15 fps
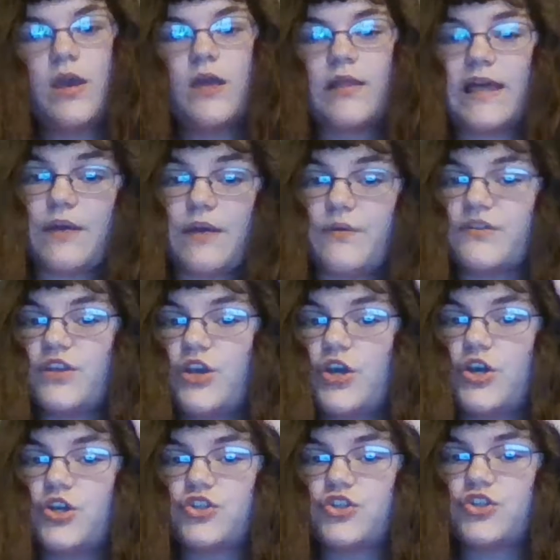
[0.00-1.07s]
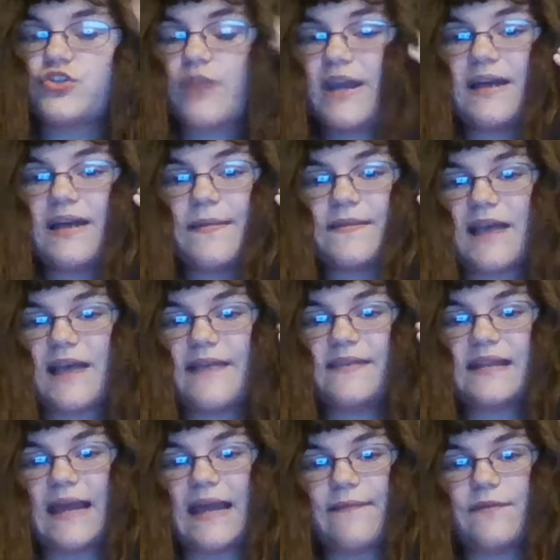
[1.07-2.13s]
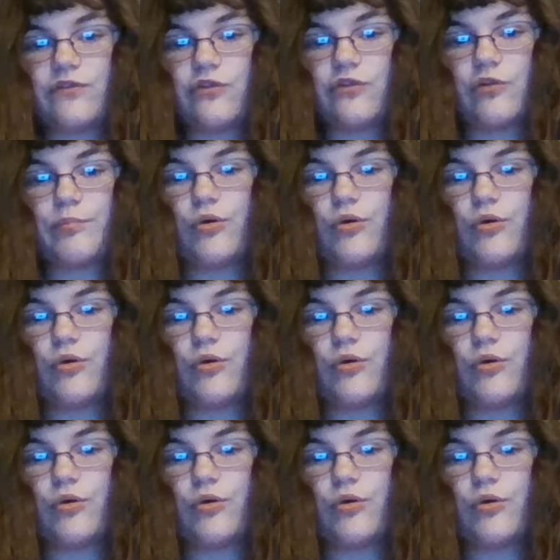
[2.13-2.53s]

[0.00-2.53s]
like, it was straight down the sides, and it had those little